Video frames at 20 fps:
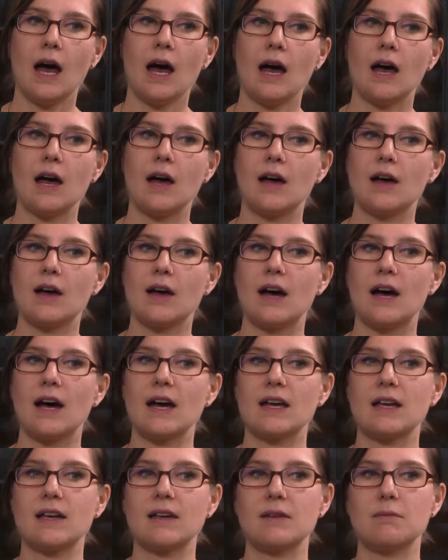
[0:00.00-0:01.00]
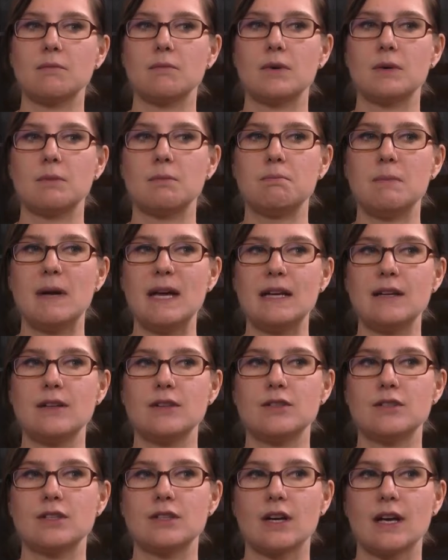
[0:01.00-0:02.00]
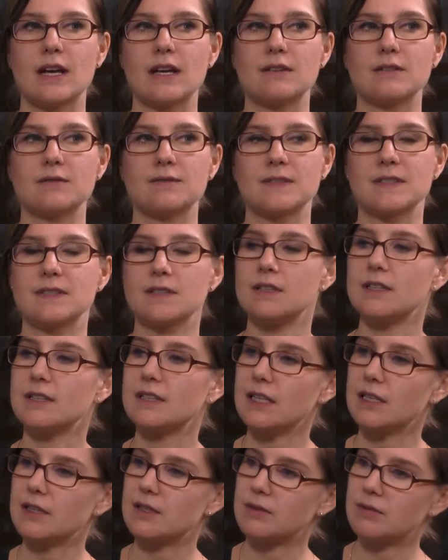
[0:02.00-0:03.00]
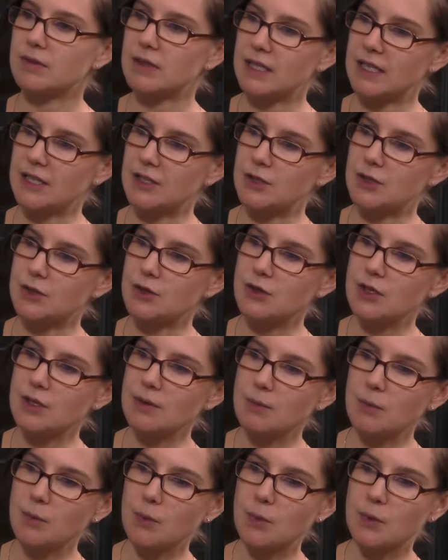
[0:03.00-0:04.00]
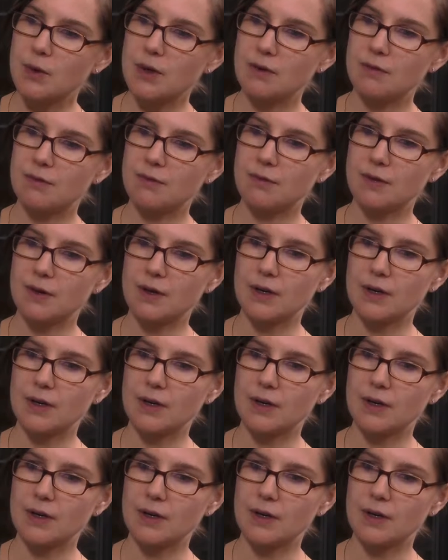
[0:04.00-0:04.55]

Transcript: I manage and facilitate the relationship with